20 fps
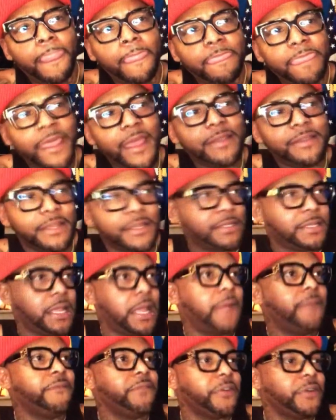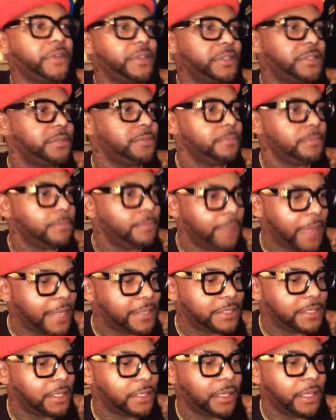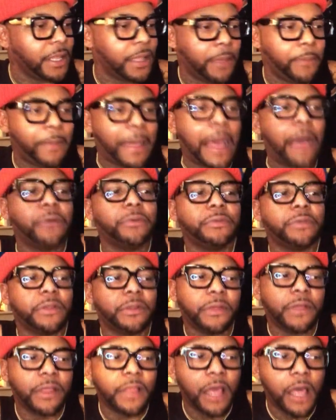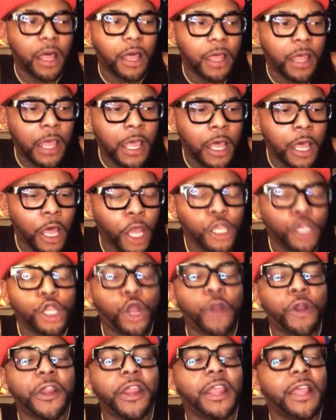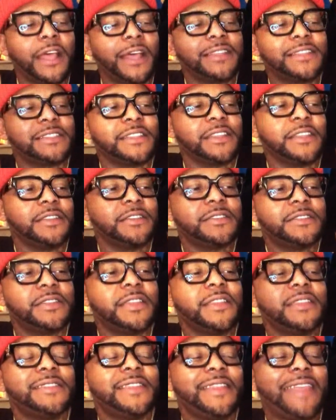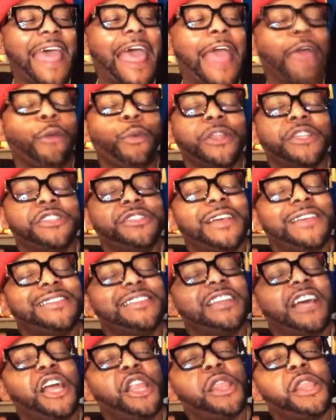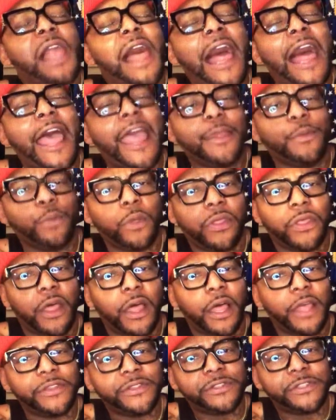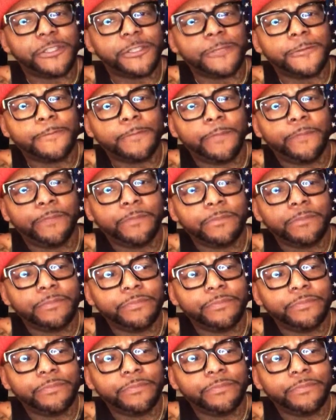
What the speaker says: that discomfort is basically about alerting us to that which doesn't align with us.